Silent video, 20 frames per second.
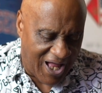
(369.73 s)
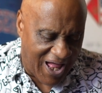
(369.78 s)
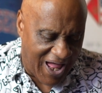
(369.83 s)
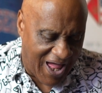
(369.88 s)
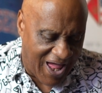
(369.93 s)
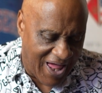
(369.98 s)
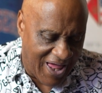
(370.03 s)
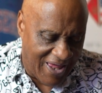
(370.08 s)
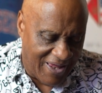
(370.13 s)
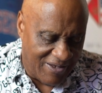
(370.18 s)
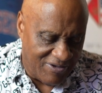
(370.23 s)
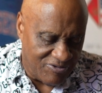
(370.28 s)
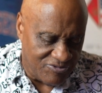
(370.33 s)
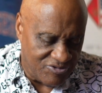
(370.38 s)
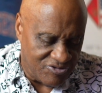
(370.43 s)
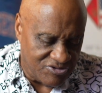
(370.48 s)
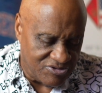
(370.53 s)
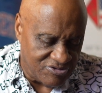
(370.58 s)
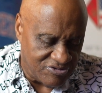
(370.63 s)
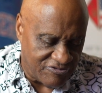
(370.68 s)

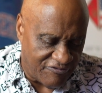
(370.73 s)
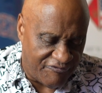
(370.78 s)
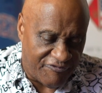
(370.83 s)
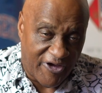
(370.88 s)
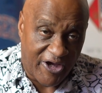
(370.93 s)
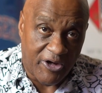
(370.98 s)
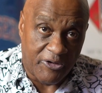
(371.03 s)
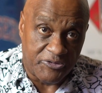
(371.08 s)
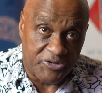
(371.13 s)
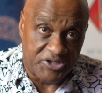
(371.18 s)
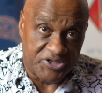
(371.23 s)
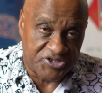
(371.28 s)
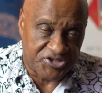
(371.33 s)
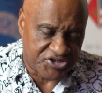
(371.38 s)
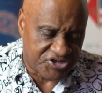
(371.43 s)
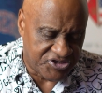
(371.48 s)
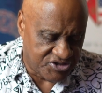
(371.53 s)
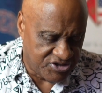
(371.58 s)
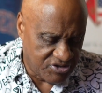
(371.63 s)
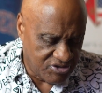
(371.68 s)
and
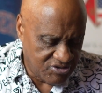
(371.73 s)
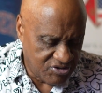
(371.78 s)
fairness,